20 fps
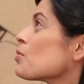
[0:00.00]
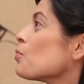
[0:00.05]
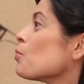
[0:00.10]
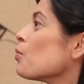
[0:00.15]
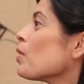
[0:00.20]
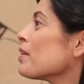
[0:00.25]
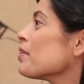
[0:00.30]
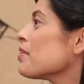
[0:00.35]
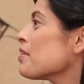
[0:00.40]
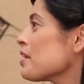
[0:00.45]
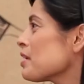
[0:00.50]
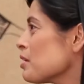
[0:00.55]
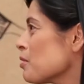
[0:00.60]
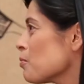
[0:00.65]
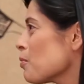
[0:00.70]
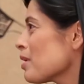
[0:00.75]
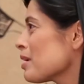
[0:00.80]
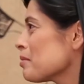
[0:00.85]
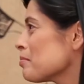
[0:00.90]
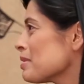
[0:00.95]
the one thing
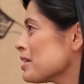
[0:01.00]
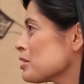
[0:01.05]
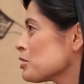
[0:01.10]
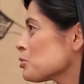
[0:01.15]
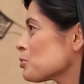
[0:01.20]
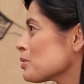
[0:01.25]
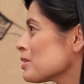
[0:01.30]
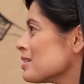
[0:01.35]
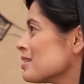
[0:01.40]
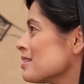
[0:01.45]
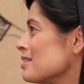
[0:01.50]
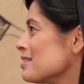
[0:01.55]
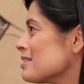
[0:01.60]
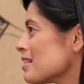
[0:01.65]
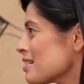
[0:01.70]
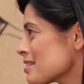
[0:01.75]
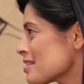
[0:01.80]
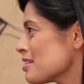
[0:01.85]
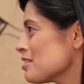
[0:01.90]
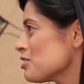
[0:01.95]
you want to make sure
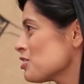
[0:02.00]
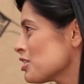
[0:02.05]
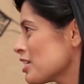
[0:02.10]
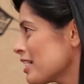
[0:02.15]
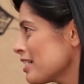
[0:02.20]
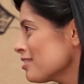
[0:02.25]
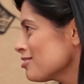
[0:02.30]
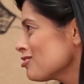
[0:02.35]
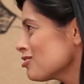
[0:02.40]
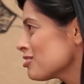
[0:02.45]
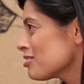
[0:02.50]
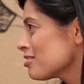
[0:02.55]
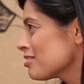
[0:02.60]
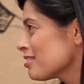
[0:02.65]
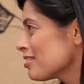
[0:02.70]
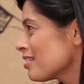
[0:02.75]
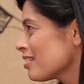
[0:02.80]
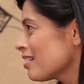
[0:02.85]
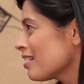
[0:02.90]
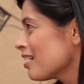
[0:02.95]
doesn't change?
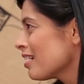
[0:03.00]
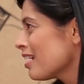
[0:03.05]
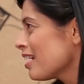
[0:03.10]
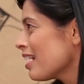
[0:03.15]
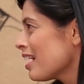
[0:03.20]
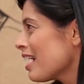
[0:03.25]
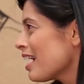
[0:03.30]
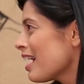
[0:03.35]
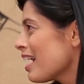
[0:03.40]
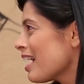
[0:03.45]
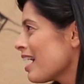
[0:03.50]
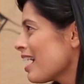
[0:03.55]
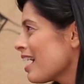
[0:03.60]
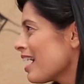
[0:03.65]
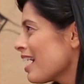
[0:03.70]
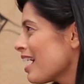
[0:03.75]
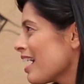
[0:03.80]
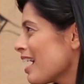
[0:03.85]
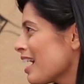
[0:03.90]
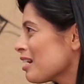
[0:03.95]

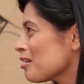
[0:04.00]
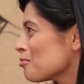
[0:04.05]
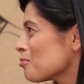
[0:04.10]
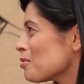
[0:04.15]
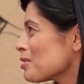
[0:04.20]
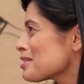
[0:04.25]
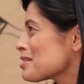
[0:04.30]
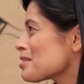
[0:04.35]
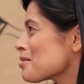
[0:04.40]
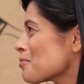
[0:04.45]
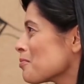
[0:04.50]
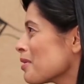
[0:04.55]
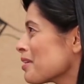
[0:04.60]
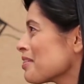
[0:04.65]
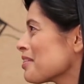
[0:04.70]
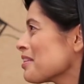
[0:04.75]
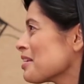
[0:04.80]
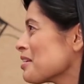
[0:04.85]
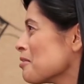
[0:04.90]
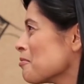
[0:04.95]
And what's the
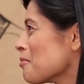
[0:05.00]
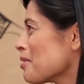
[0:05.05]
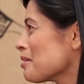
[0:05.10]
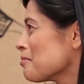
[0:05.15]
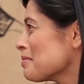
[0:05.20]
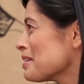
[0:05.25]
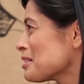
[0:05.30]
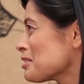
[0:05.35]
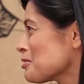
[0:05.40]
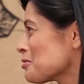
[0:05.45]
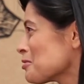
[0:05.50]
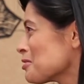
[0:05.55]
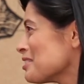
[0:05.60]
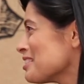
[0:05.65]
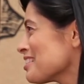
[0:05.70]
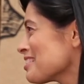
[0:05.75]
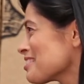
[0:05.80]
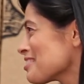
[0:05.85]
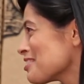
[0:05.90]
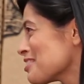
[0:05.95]
one thing you want to make sure
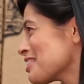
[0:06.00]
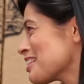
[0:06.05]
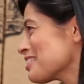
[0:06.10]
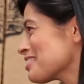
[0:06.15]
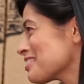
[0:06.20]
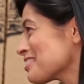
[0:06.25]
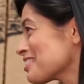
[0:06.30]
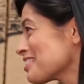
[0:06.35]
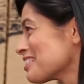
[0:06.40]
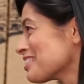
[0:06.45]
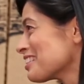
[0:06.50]
does change?